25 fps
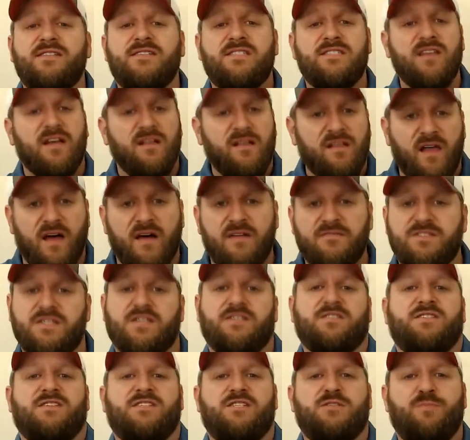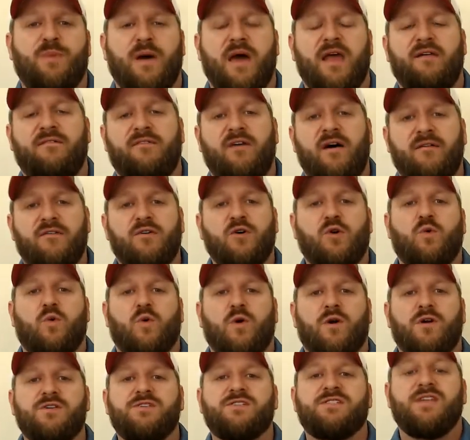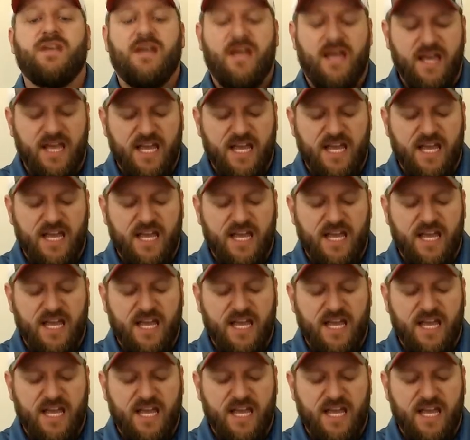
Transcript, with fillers: still loves us in spite of all our quirks,